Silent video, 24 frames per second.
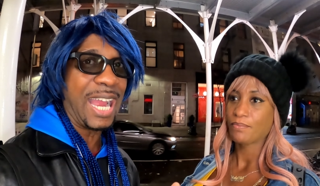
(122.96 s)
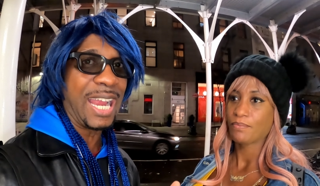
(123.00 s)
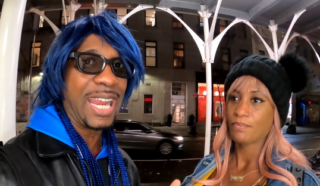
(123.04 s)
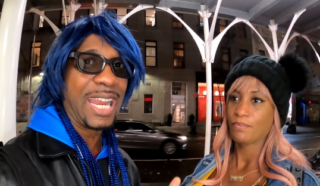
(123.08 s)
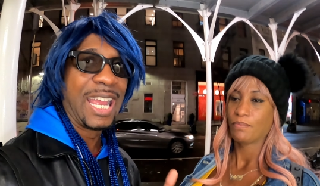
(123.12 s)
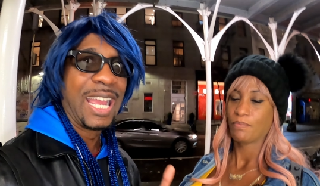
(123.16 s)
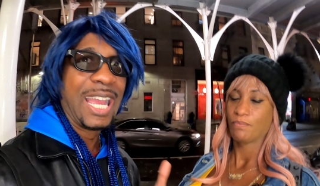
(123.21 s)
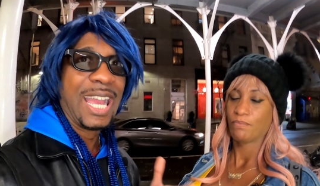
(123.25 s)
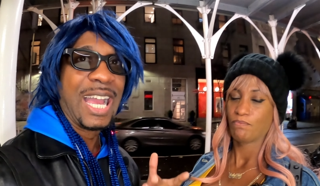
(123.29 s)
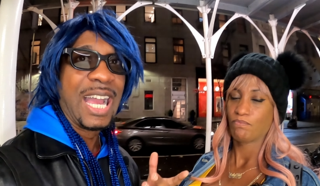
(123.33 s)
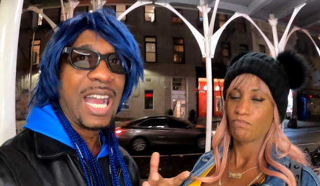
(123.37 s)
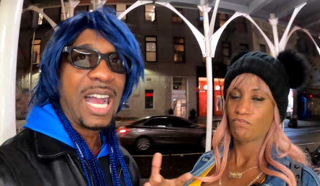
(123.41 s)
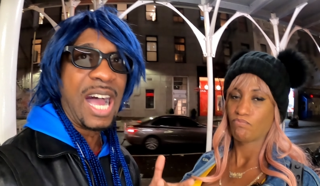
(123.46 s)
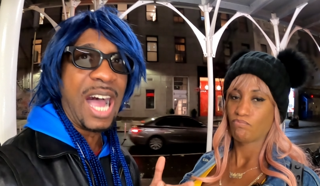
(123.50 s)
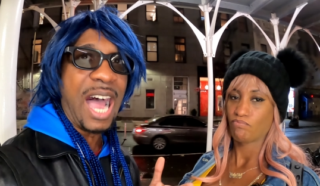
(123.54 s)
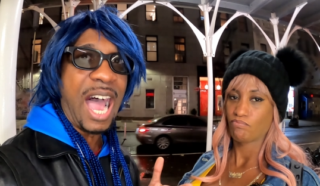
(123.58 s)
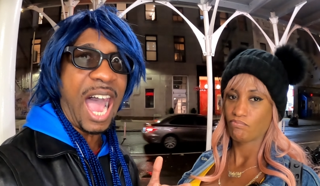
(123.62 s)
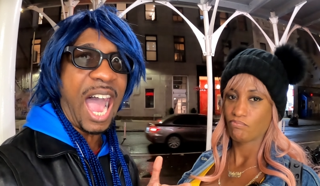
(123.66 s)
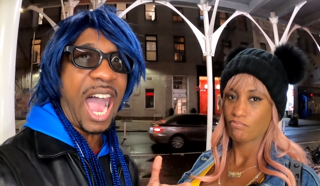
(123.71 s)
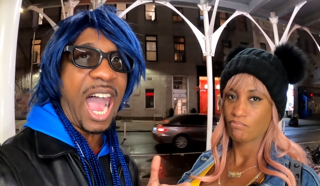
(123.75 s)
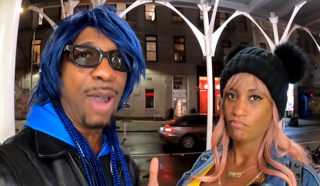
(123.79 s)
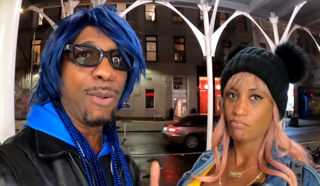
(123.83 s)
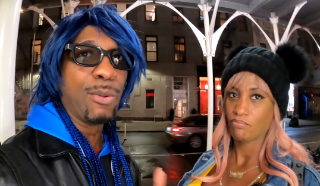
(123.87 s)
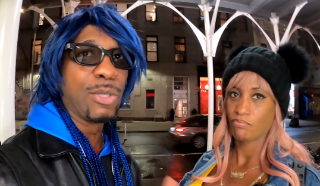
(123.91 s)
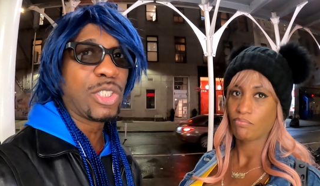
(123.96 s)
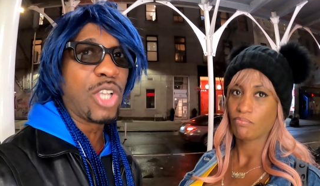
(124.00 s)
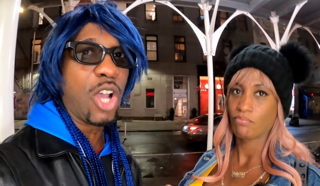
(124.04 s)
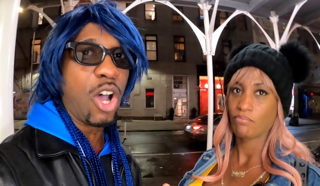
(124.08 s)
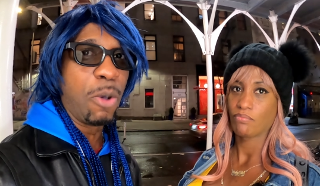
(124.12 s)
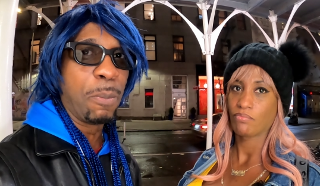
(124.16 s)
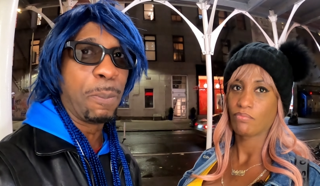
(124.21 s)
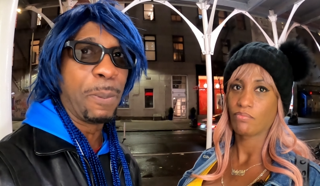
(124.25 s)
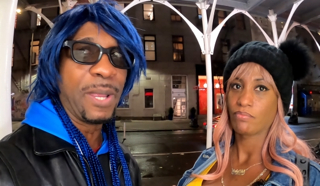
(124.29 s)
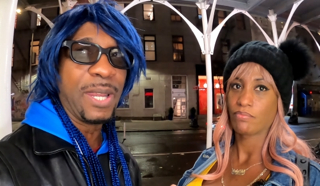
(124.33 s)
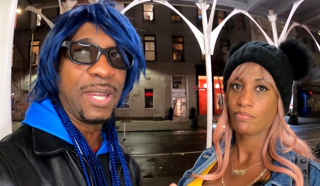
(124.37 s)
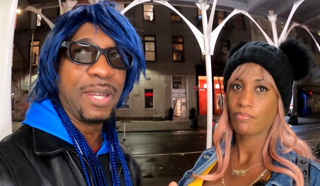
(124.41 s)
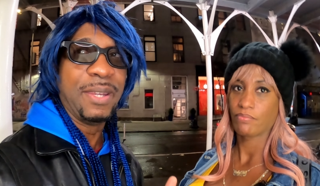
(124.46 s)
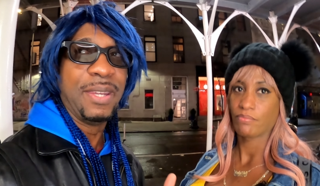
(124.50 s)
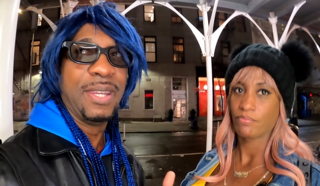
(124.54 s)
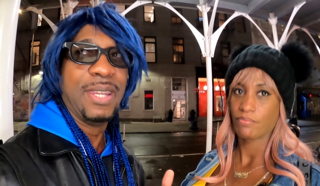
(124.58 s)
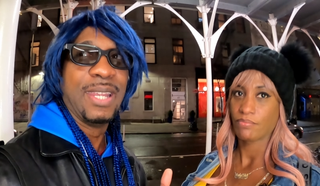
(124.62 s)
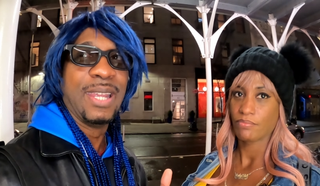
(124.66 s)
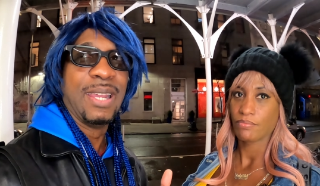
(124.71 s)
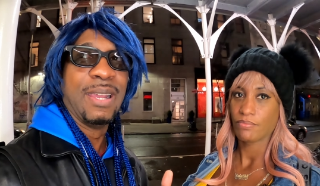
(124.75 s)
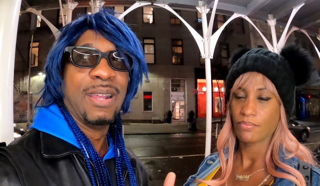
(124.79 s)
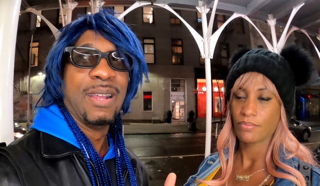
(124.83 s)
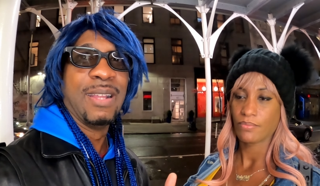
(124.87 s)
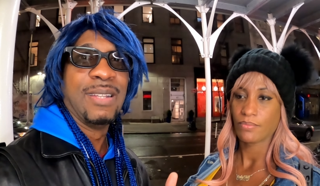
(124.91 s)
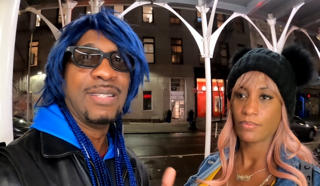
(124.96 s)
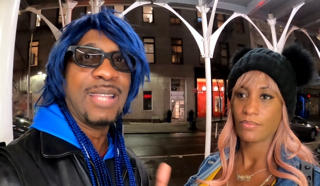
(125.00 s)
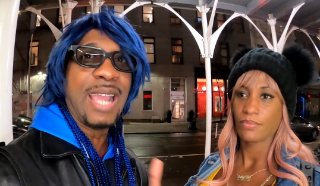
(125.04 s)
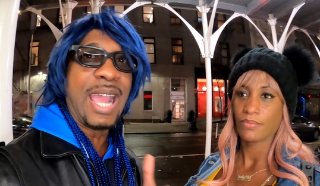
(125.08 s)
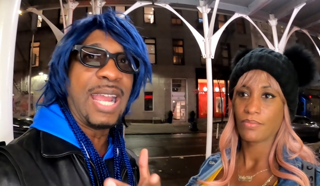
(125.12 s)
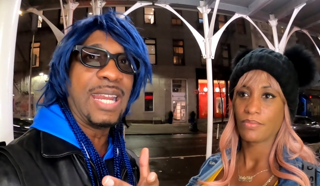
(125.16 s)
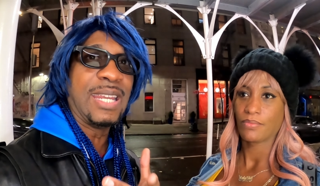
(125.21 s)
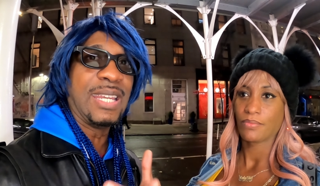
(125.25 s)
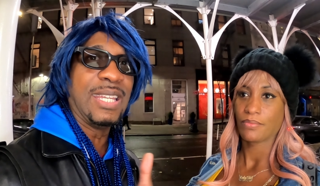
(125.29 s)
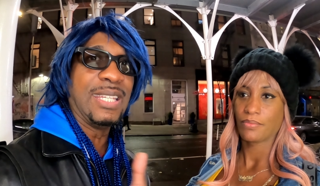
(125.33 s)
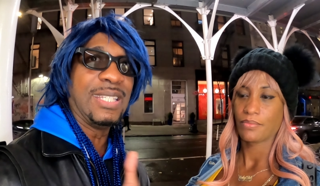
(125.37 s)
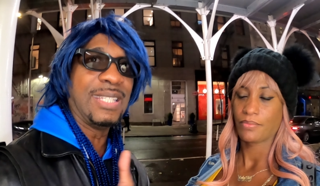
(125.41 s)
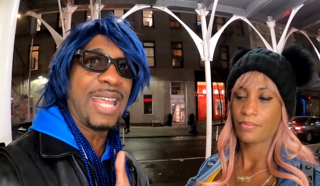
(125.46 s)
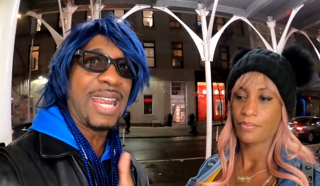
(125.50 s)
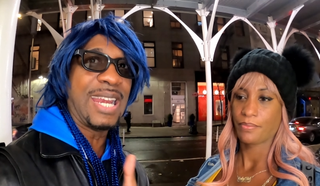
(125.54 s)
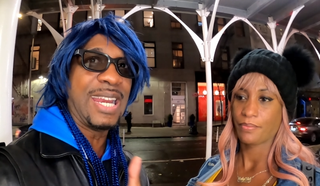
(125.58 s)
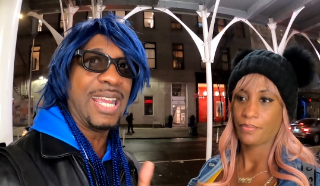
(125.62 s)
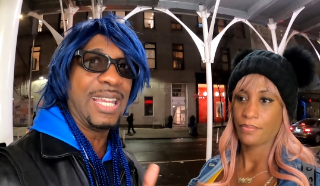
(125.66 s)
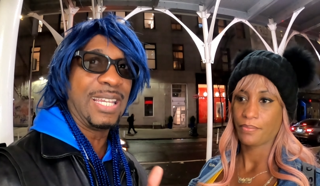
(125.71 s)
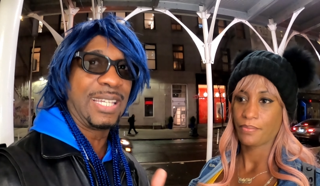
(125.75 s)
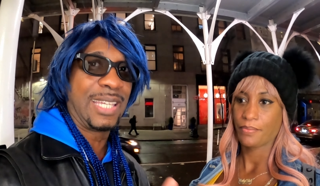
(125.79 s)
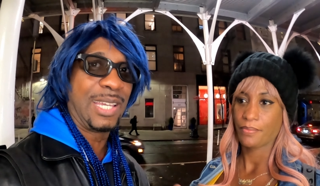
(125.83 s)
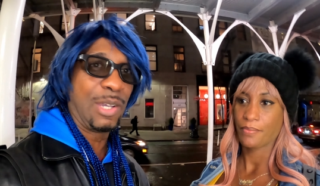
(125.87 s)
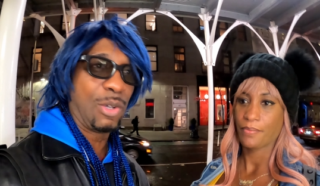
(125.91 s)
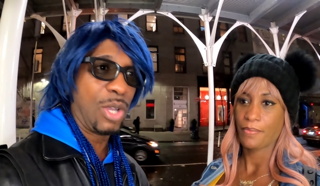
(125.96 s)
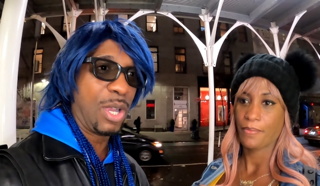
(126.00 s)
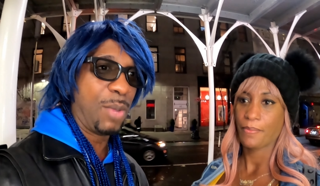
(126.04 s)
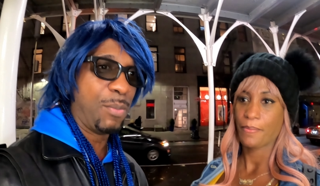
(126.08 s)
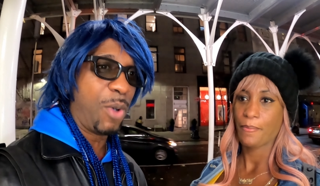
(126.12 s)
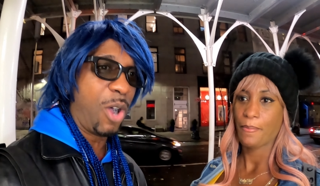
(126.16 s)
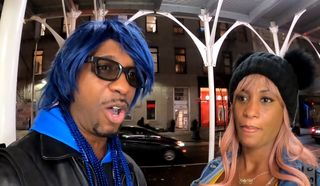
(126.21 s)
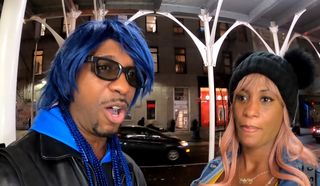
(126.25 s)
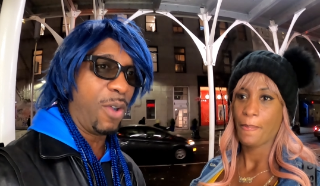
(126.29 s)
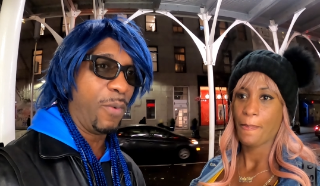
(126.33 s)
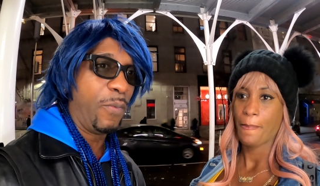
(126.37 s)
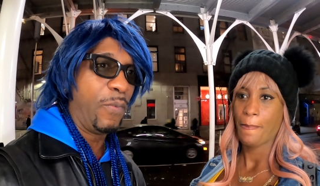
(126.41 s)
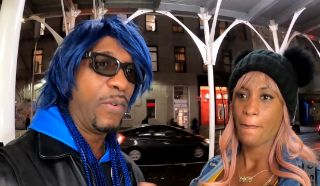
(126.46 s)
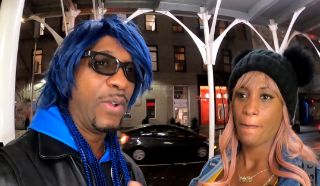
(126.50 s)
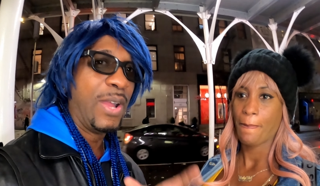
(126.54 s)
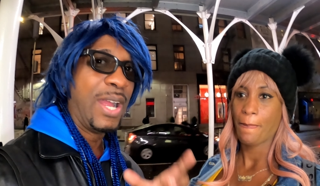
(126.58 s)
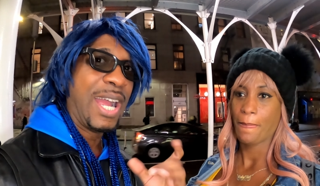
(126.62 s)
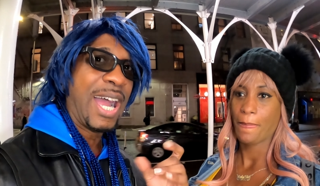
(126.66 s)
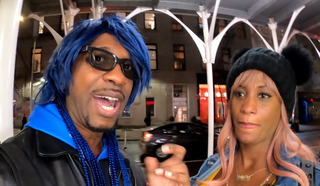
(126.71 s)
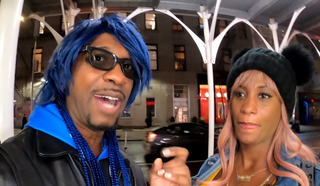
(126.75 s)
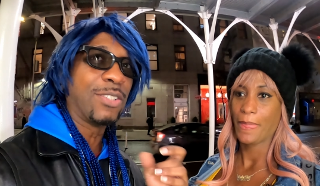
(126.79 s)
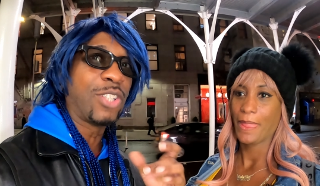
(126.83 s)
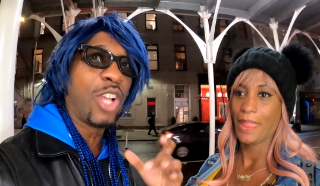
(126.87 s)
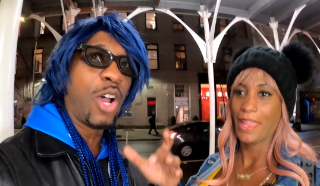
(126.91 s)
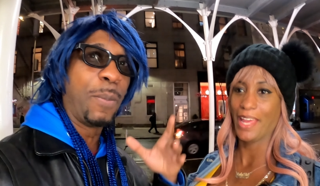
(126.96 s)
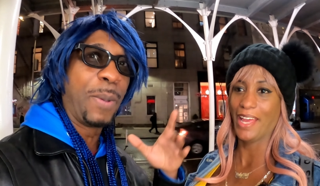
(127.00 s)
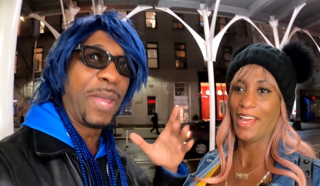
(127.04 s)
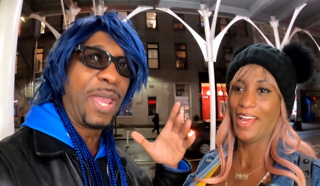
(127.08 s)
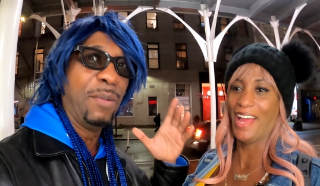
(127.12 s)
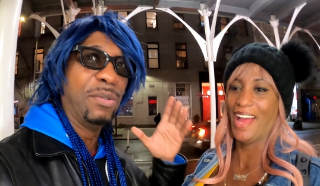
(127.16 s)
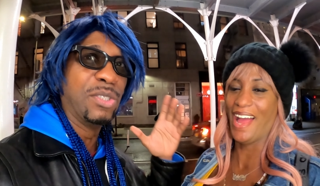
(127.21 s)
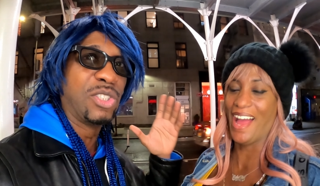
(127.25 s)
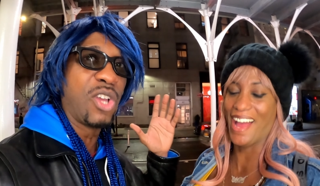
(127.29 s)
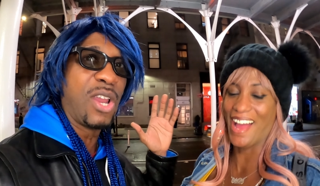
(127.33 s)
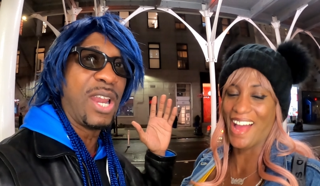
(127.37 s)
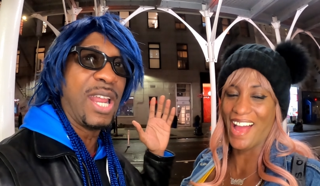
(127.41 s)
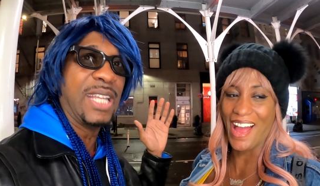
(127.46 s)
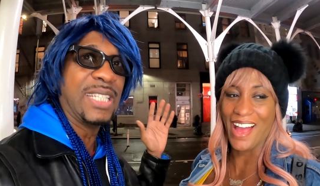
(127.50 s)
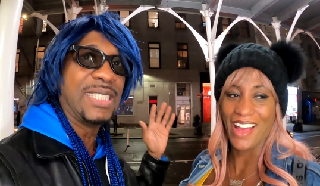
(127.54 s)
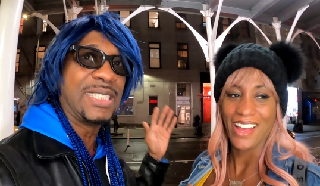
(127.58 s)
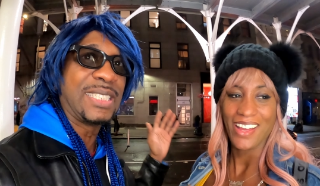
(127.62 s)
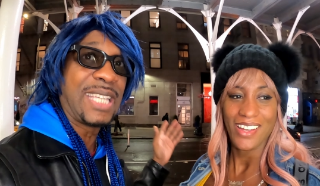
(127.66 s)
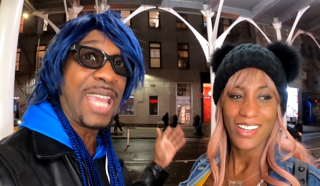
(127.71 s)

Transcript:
Speaker 1: guy. I was hoping that they didn't kill him off. I was hoping he was gonna